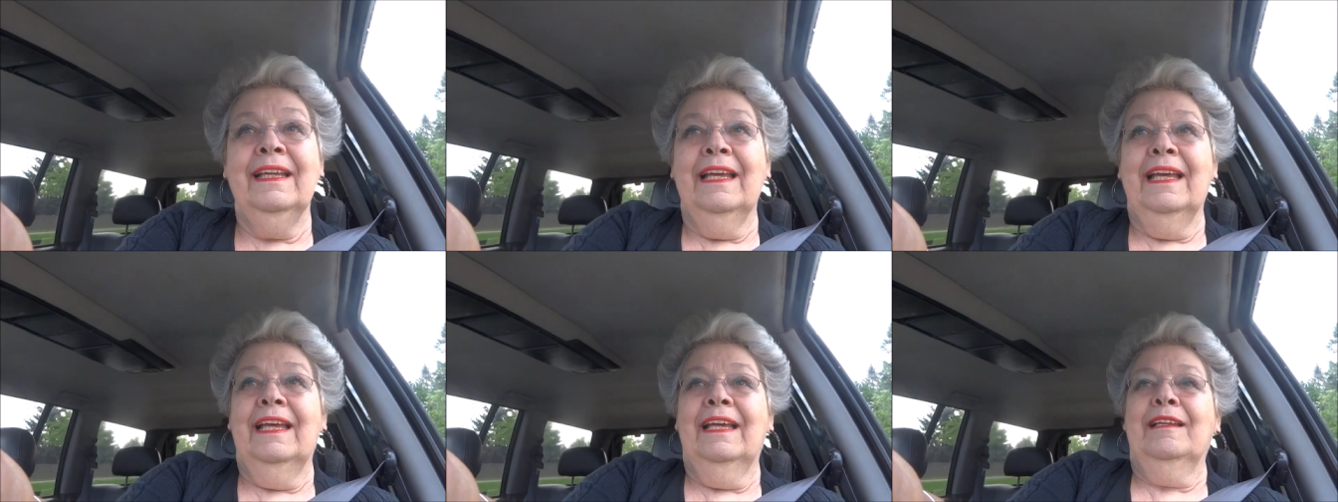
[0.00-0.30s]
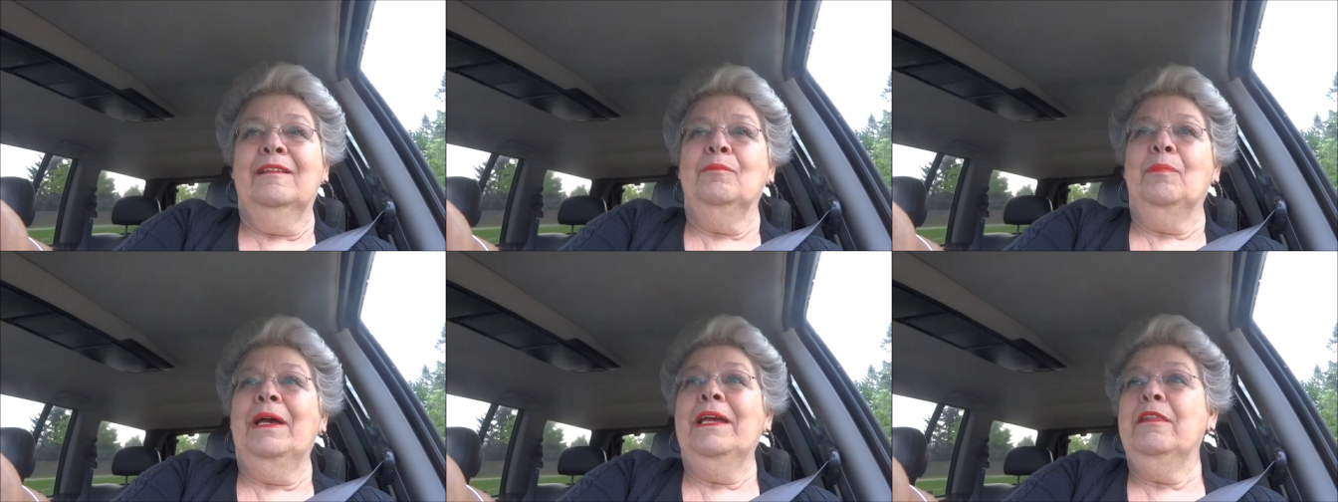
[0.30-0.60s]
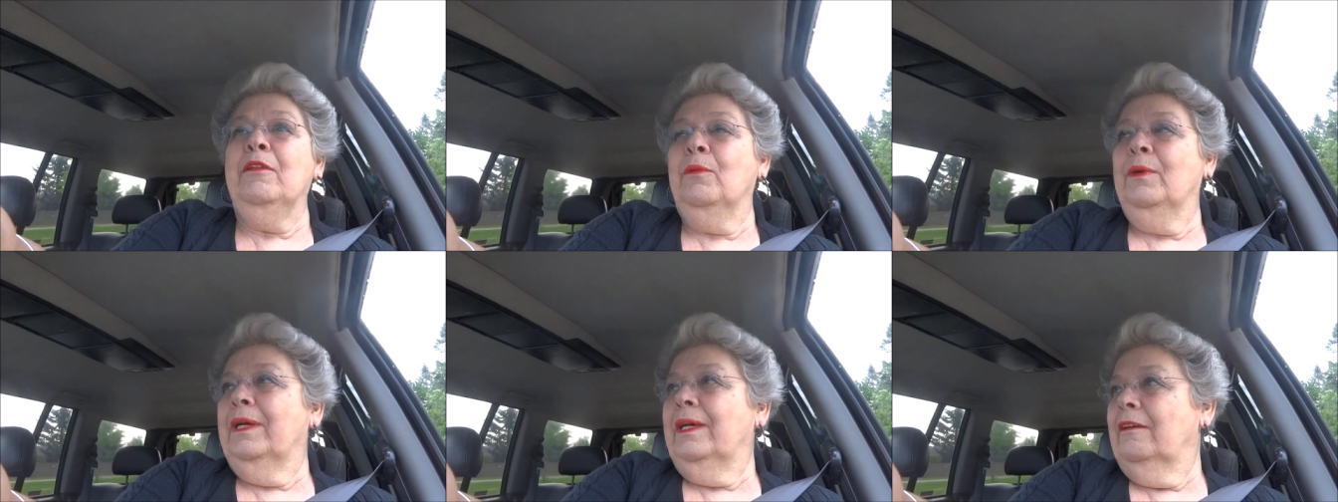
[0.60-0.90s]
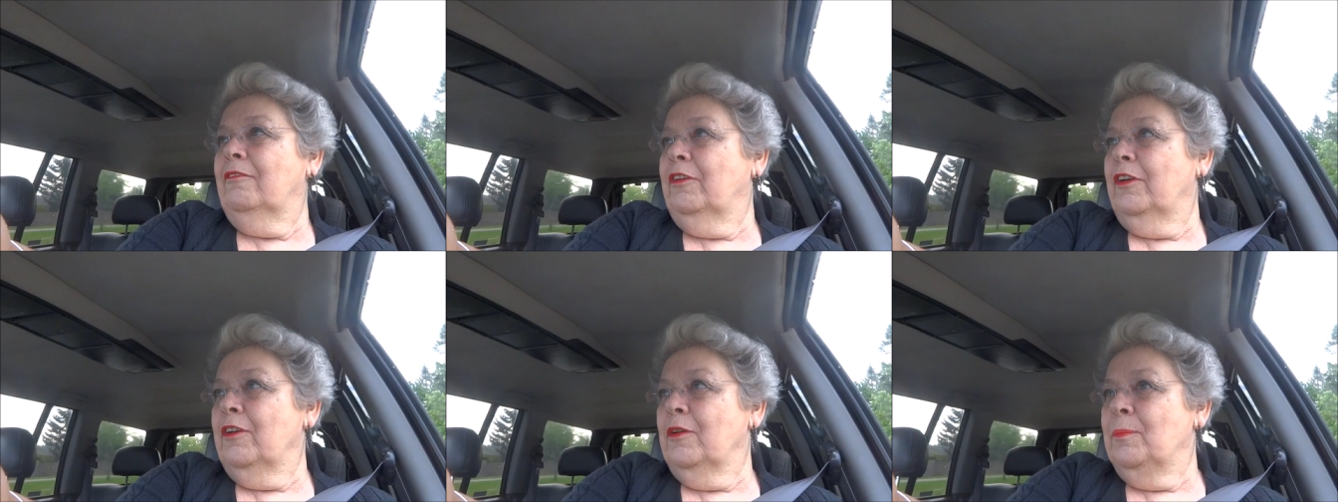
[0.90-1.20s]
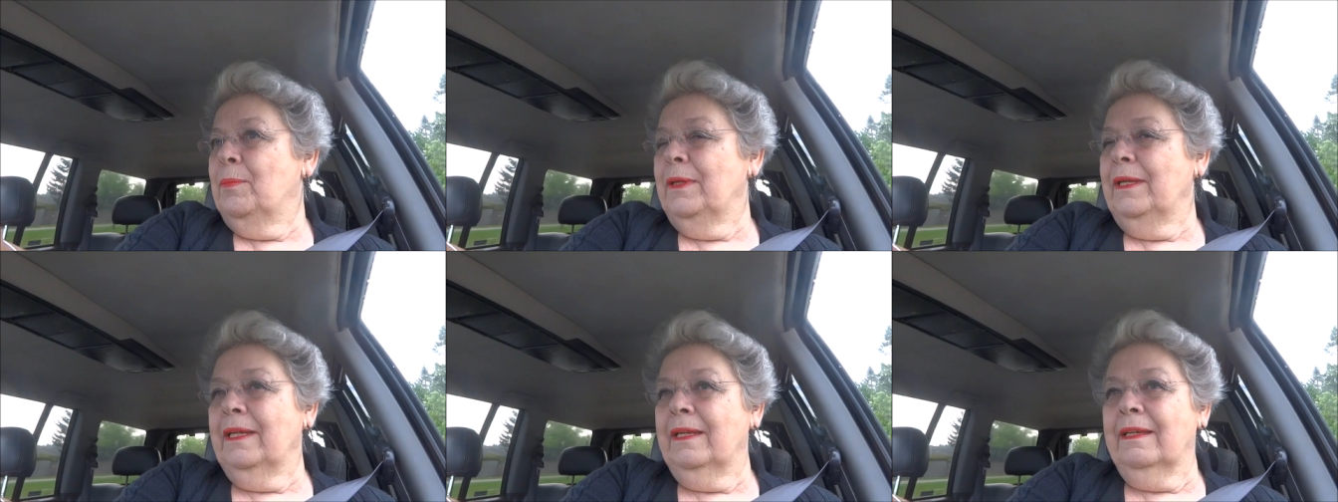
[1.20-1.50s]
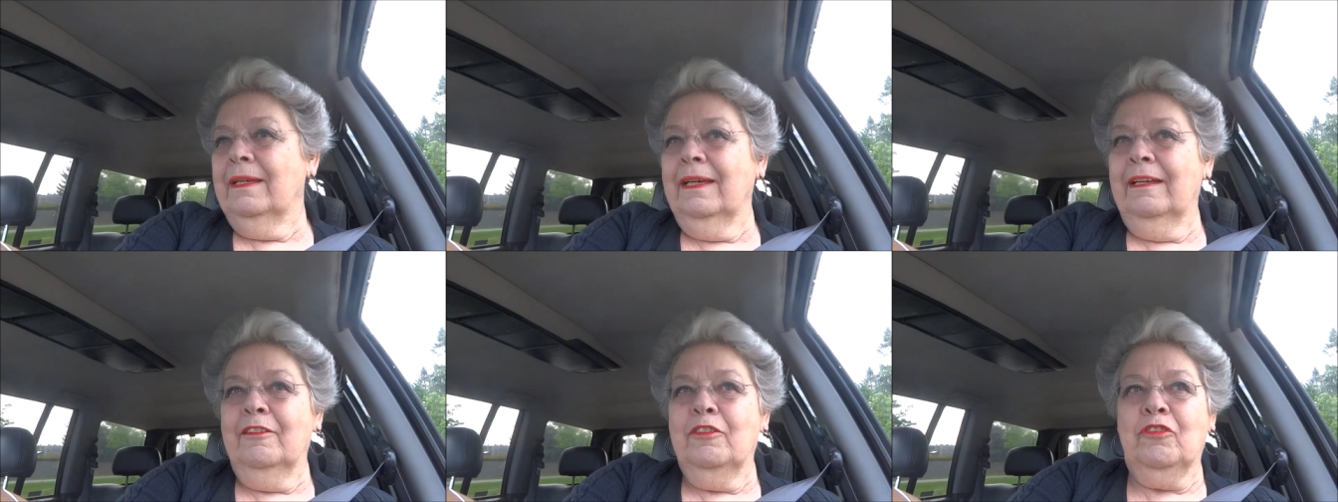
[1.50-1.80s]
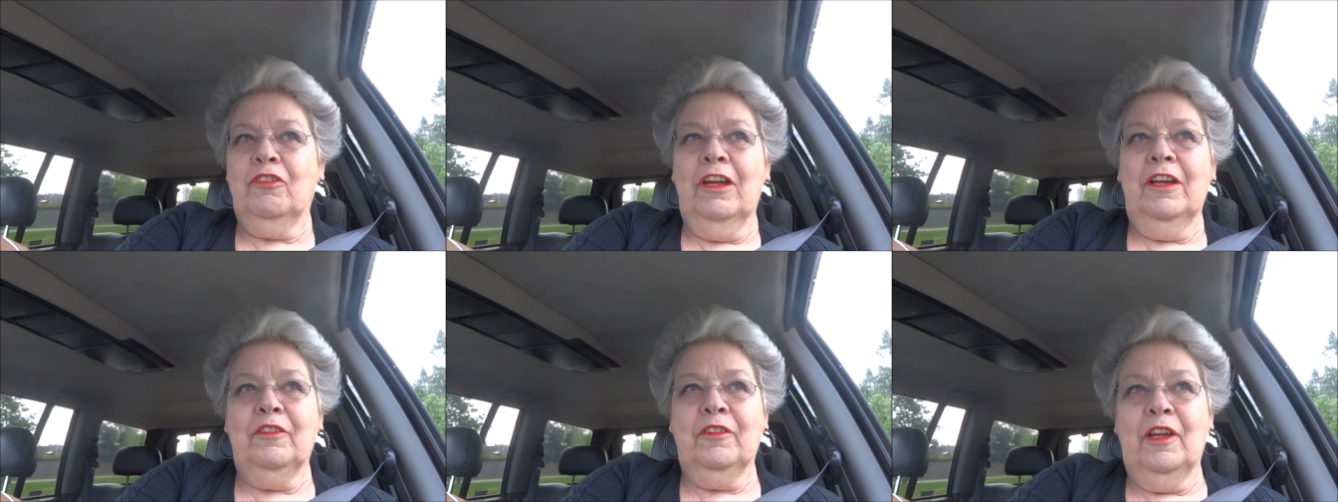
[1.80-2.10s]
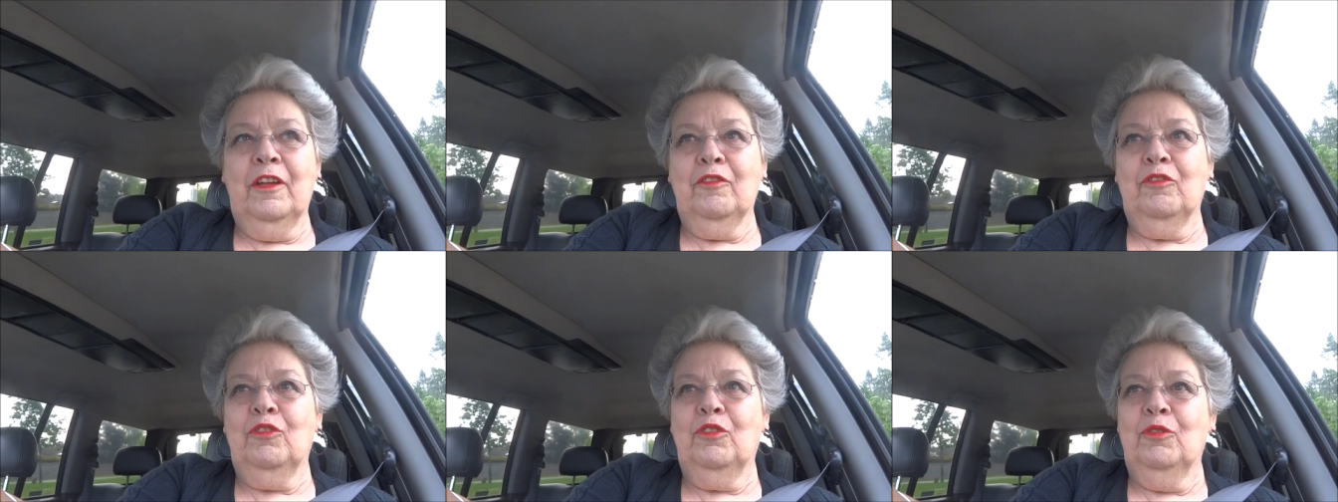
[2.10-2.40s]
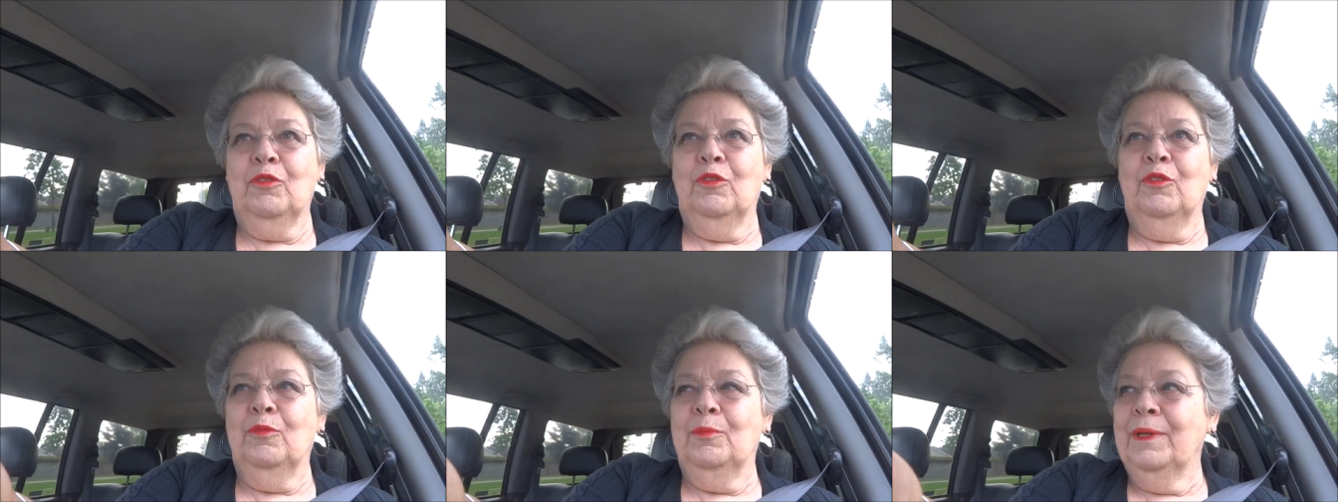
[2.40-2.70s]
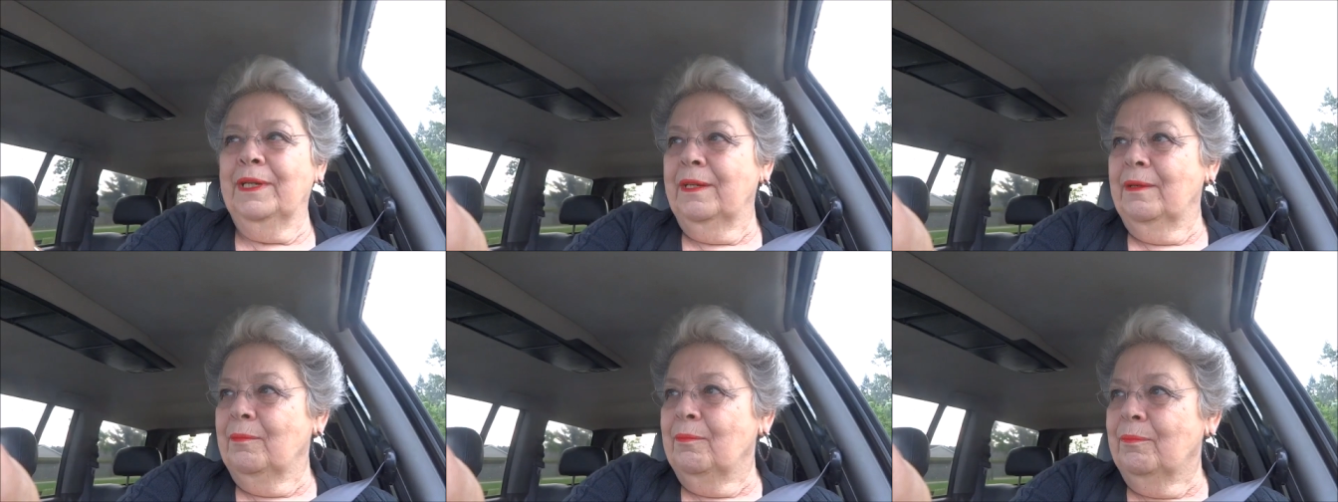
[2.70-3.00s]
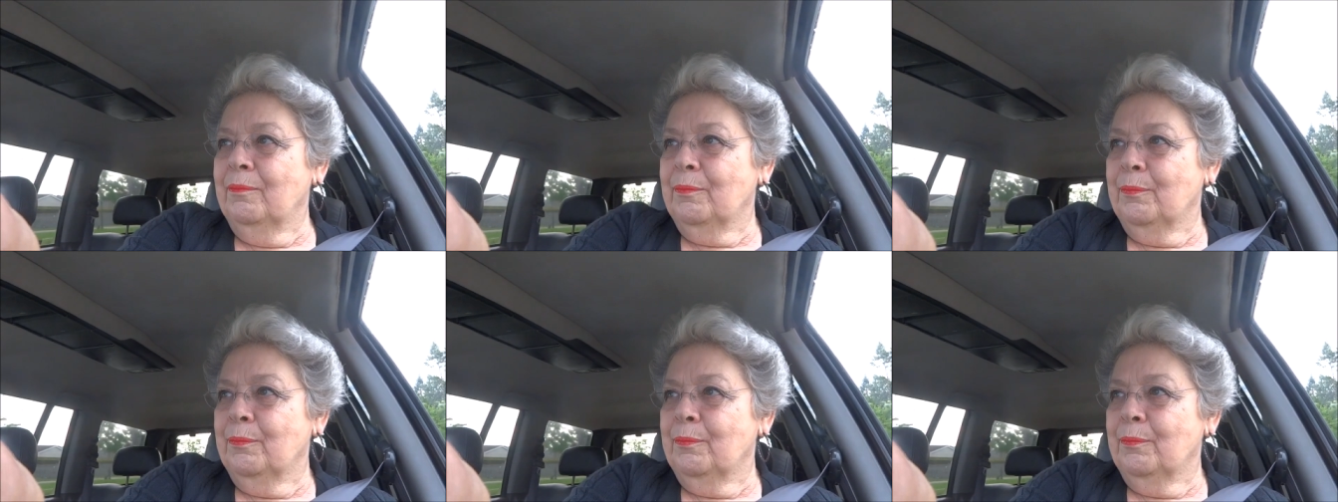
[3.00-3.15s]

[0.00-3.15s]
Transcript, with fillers: And by the way, a very big uh, shout out to all my